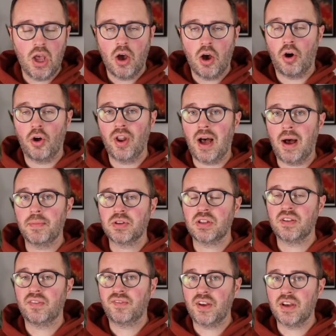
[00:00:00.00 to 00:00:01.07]
on up to the
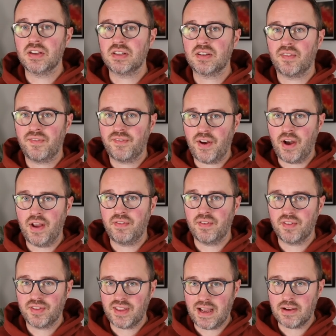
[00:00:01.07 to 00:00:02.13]
first
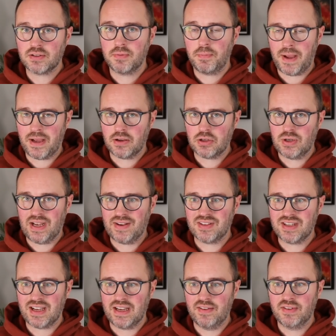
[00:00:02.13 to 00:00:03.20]
£5,000 you have
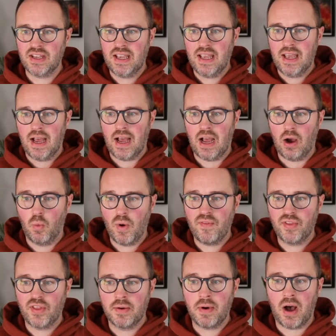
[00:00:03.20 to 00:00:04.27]
saved with
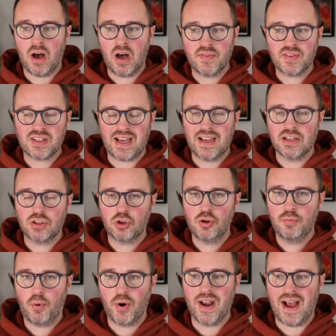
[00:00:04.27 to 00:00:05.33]
them. After that is
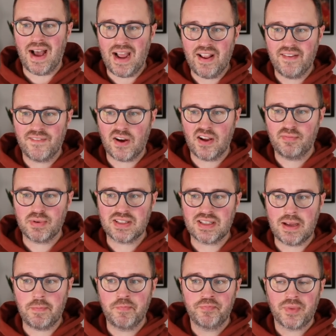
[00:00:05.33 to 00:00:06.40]

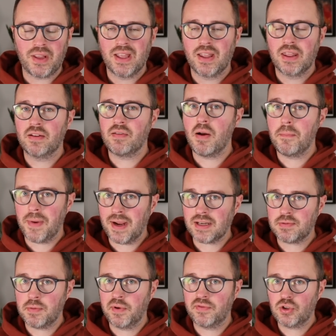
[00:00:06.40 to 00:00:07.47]
2.85%. There are a
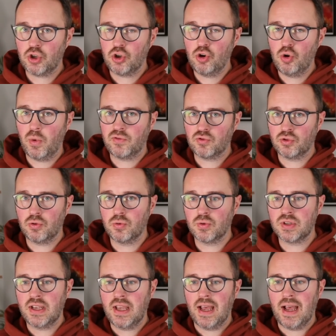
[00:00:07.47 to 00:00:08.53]
maximum of 2 withdrawals
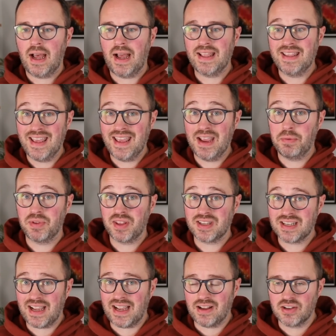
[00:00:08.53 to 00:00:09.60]
a year with this
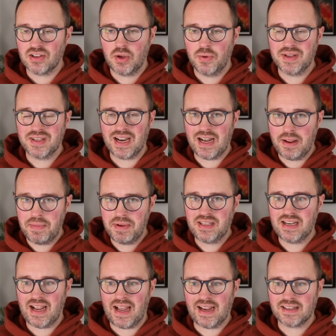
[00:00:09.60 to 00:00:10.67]
account. So it's a
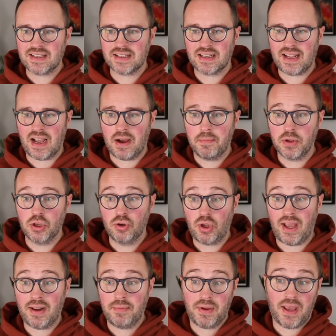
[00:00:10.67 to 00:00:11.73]
limited access account, but you
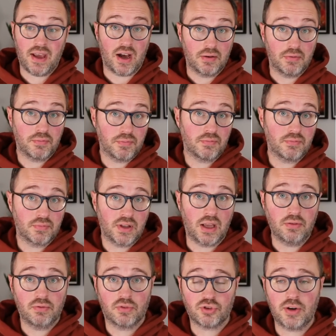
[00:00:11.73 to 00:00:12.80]
can get, you
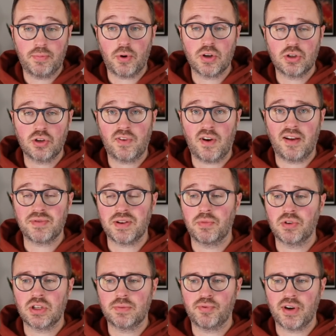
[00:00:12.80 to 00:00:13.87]
know, 3.25%,
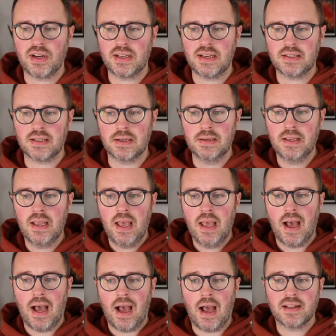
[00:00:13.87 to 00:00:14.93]
which is pretty decent.
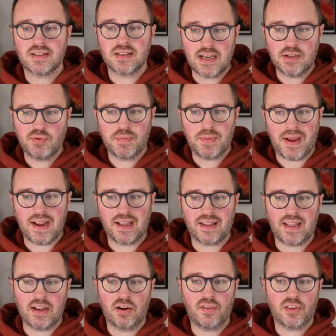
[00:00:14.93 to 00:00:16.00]
And Sainsbury's Bank,
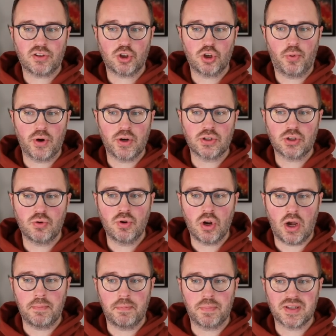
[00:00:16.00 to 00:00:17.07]
they offer
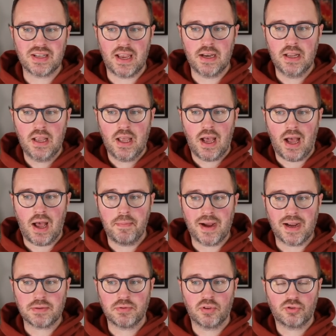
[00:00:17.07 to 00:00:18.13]
2.29%. A
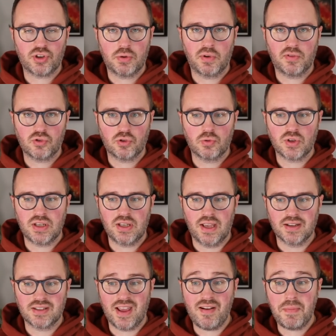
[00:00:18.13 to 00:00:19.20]
maximum of 3 withdrawals a year.
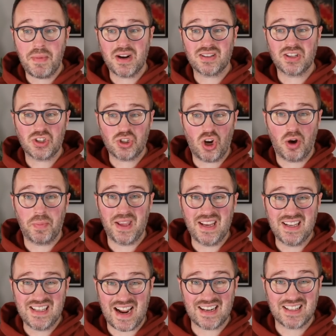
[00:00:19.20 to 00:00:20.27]
So they're amongst the top
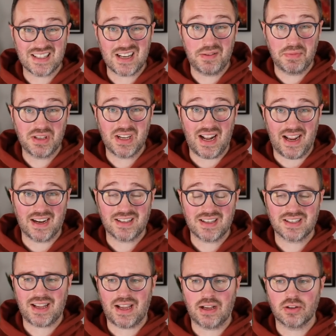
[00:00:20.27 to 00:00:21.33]
easy access and limited access
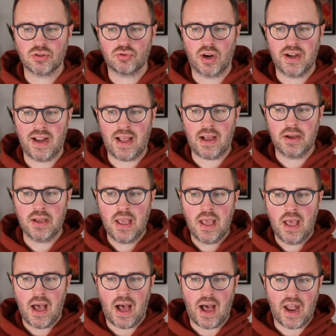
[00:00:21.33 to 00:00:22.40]
accounts right now.
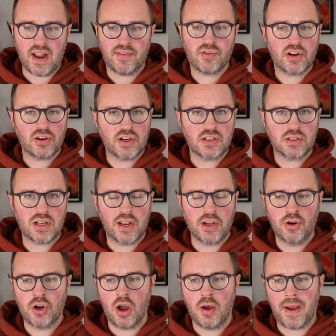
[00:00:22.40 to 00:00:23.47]
Another increase letting you
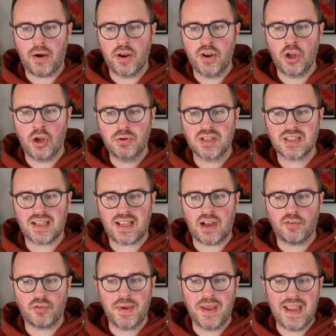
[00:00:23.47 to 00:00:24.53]
know about a notice
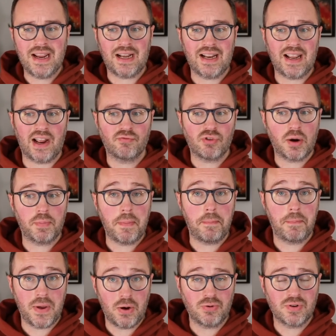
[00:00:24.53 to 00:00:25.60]
account from Hinckley and Rugby
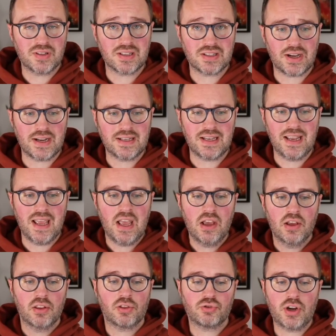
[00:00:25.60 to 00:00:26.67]
Bill and Society,
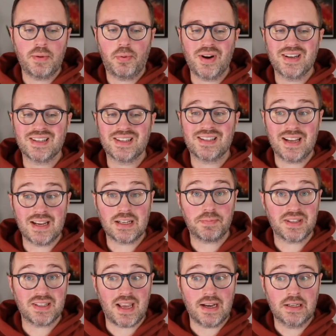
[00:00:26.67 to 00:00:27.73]

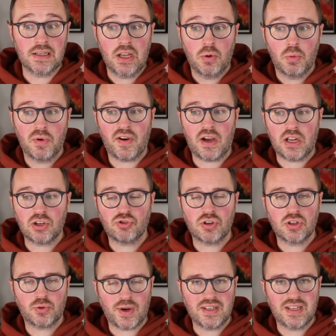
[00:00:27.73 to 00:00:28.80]
3.6% with
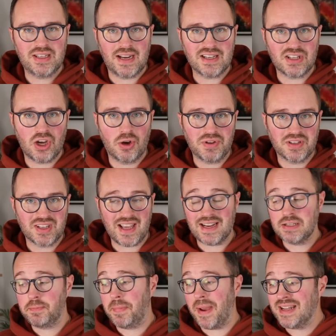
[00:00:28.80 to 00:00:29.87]
120 days notice. So that
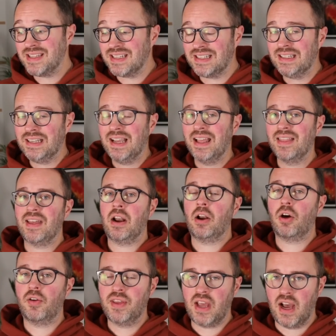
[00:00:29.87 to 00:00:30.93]
is better than a
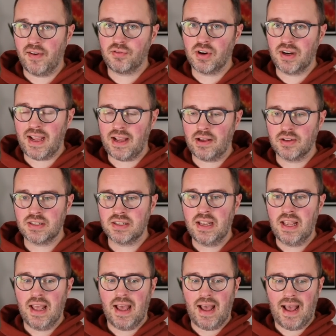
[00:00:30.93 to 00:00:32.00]
lot of the other accounts
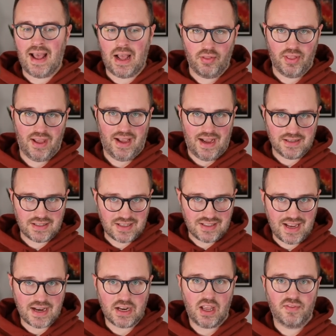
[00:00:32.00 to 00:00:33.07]
out there. As I
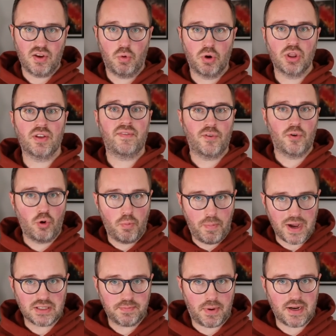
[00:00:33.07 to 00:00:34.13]
said, if you want the full
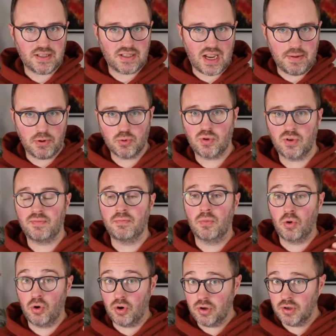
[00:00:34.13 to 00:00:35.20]
Best Buy tables with
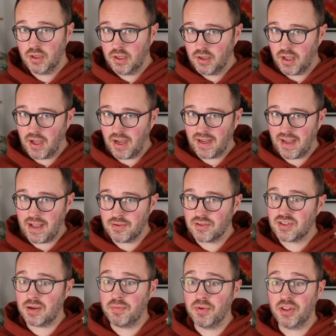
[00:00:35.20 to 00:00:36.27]
more accounts,
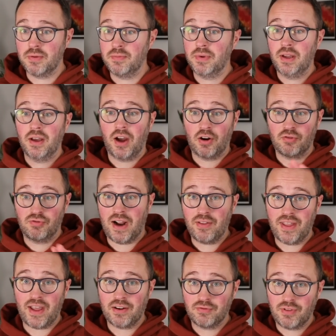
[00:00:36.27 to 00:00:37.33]
some of them
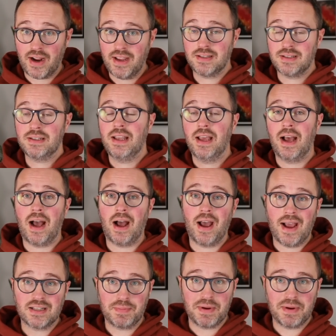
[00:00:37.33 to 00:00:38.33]
around that rate, head to